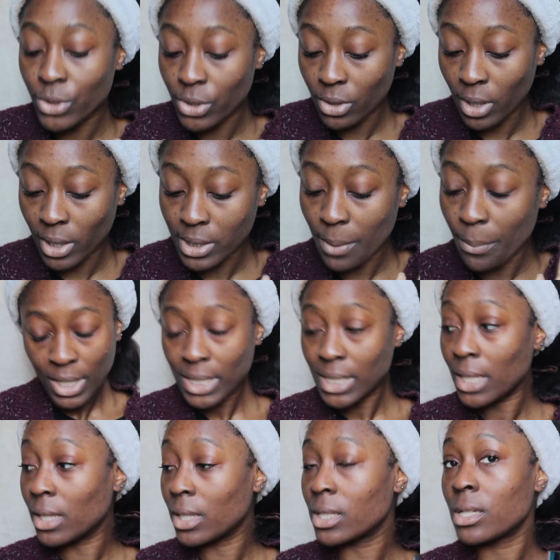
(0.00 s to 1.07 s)
guys, they
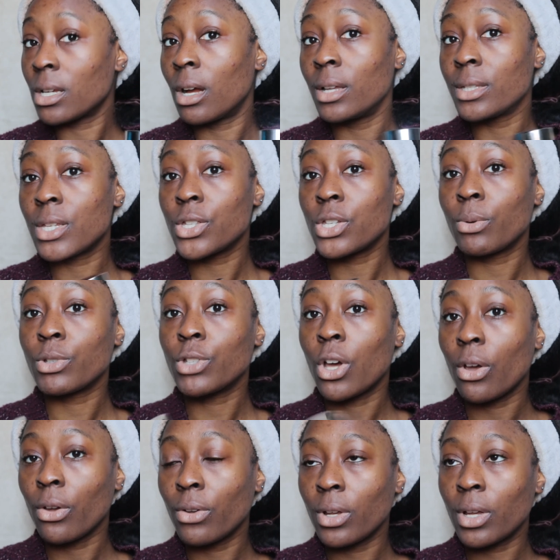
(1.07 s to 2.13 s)
say that this turns into a
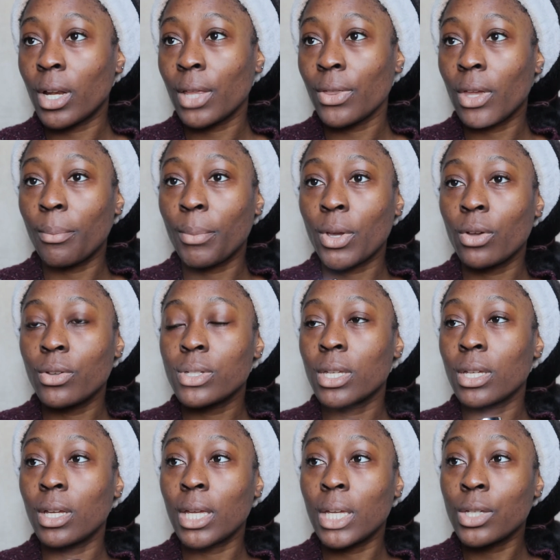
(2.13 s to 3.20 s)
toner, and I think because
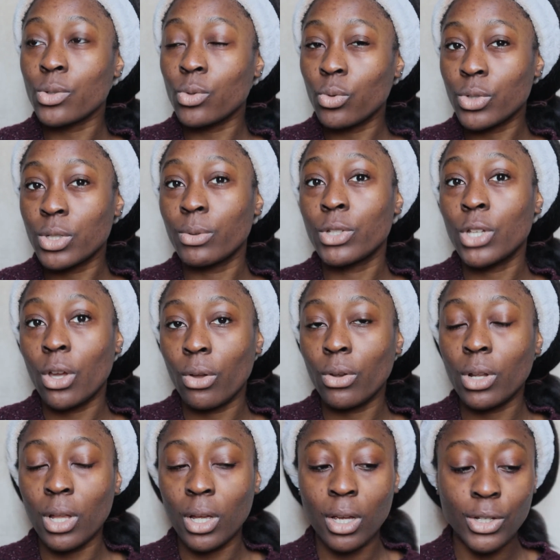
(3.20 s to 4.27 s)
it is also a
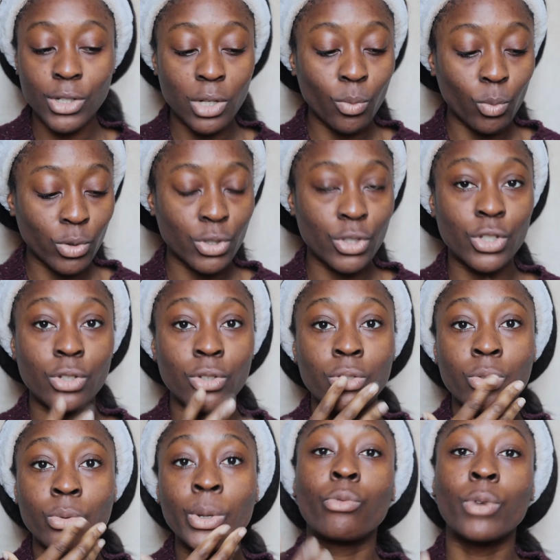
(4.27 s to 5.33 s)
toner, like I don't want
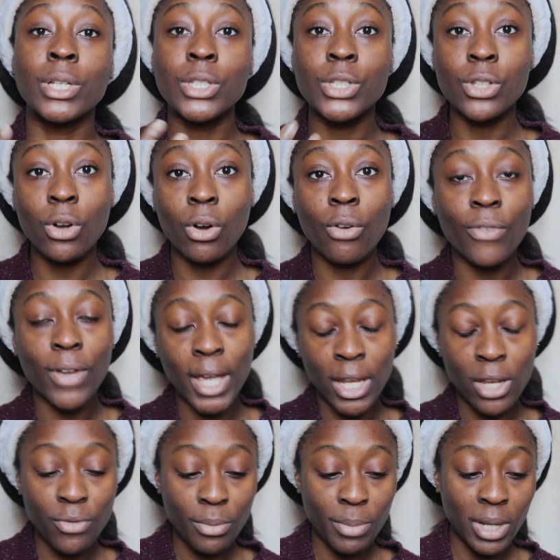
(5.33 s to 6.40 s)
to rinse off
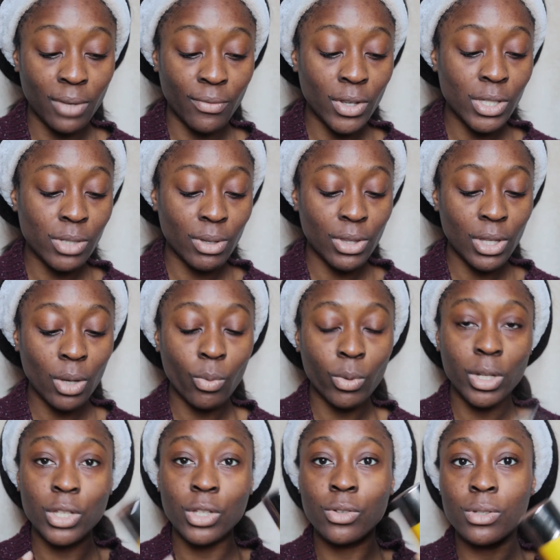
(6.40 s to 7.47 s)
any of the benefits. So I think
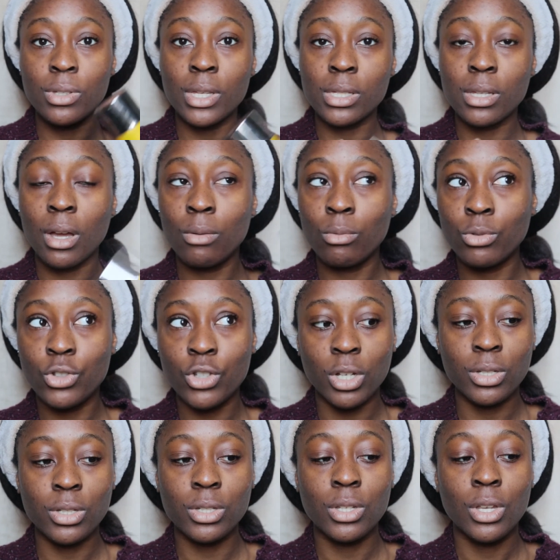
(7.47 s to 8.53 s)
when I use this, I will
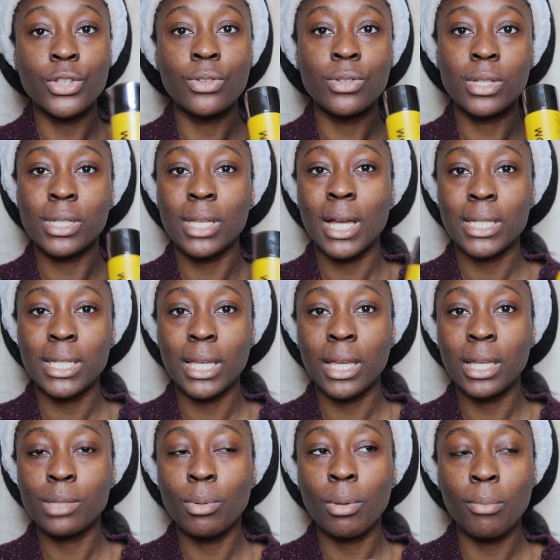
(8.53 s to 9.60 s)
just use this as it
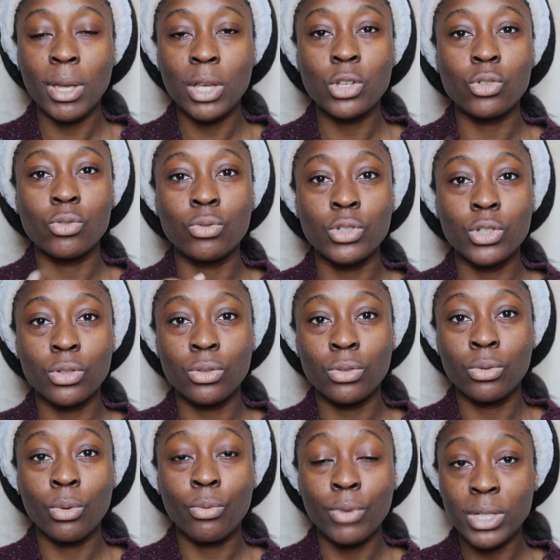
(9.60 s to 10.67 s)
is, but make sure
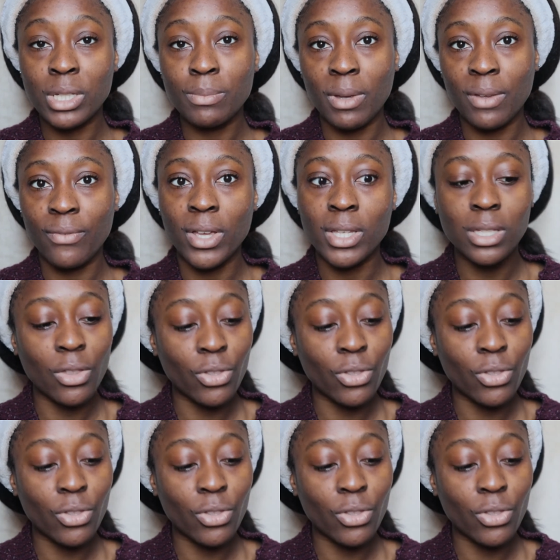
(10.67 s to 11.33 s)
to rinse my face